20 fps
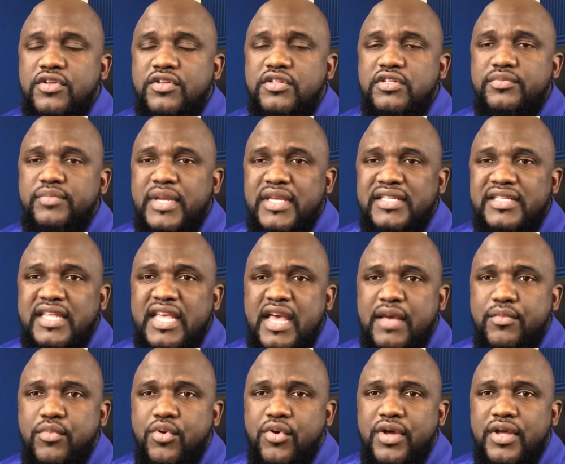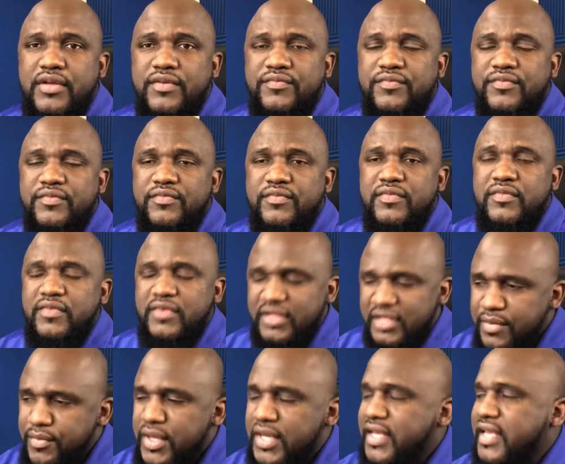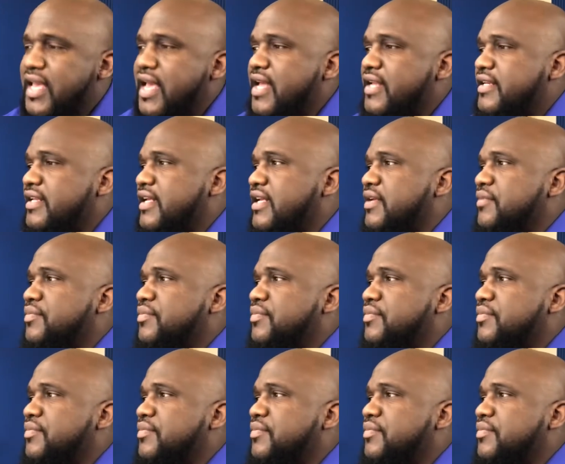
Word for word: Space Cowboy. Give me a countdown,